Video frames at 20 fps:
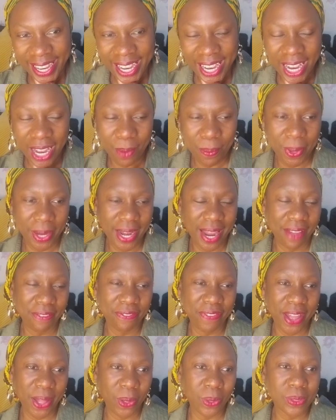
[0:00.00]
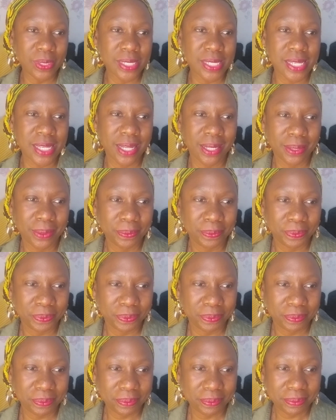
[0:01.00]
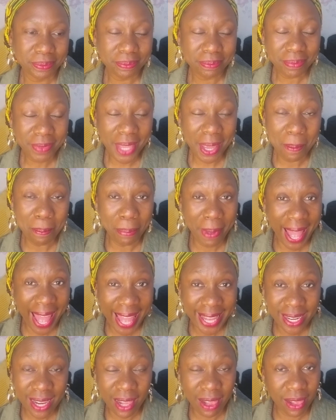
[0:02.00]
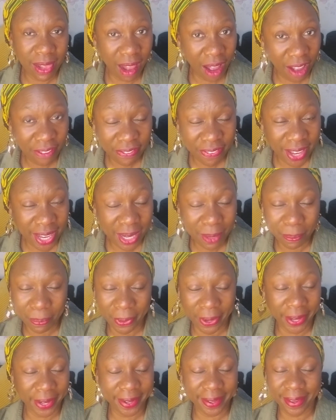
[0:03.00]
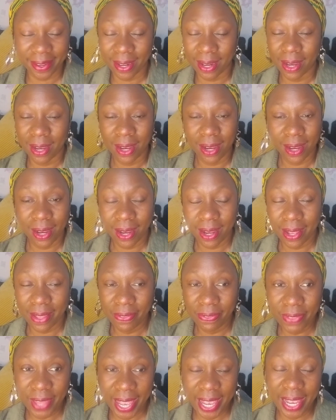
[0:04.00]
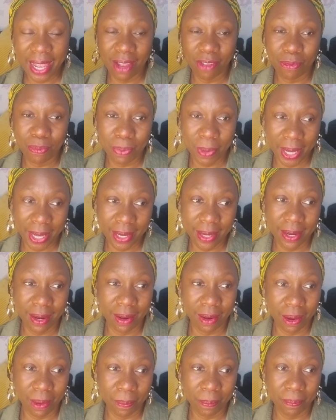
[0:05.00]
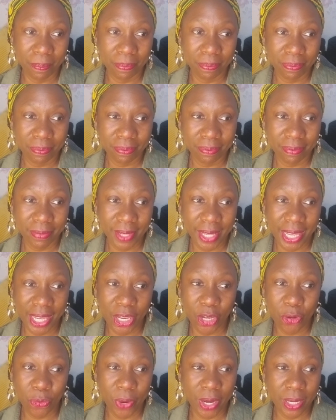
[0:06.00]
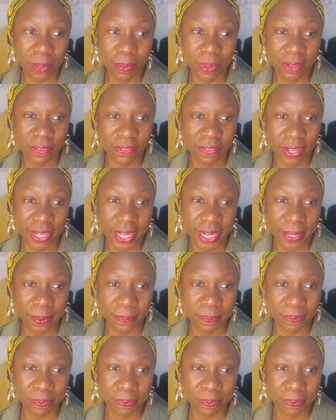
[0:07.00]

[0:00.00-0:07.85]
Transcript: I mean, I felt bad laughing, but they have been um, incredibly funny.